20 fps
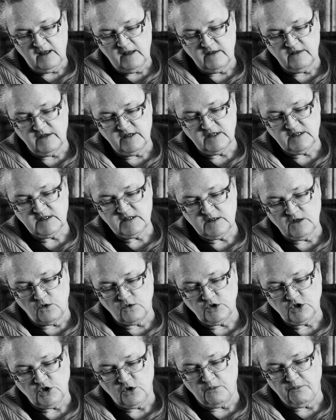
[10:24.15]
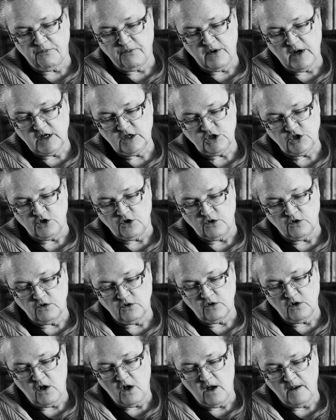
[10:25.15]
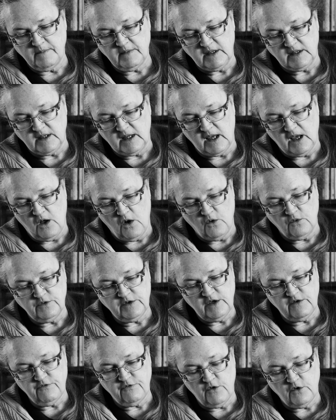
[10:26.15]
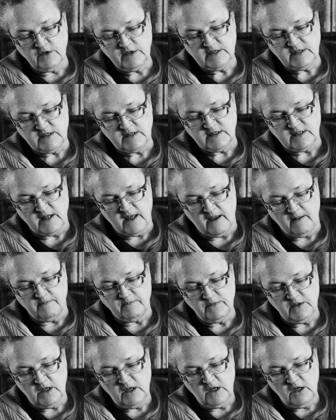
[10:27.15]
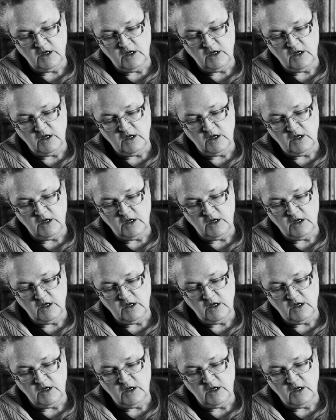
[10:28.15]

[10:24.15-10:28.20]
This social pressure commonly only forces them